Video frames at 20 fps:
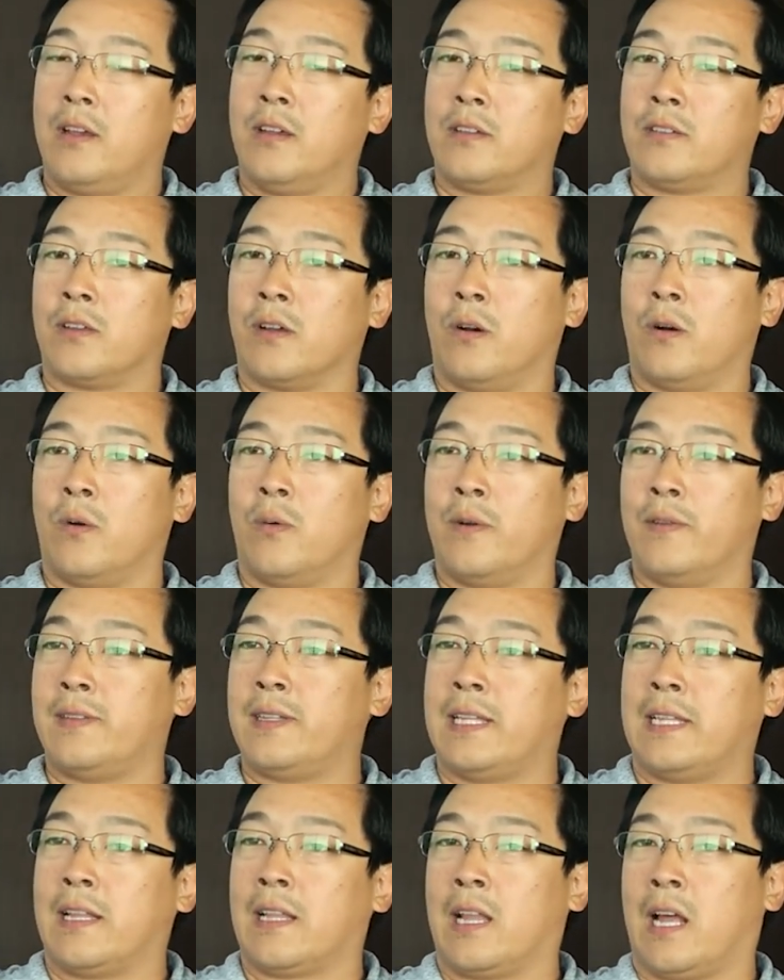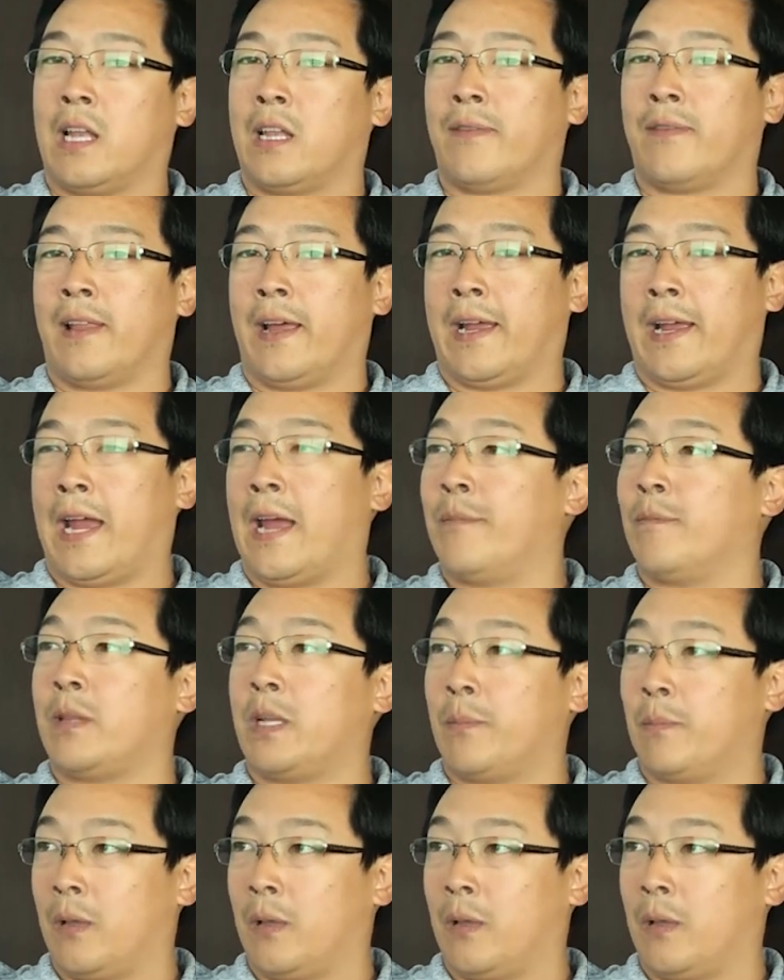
So we've seen a lot of like empty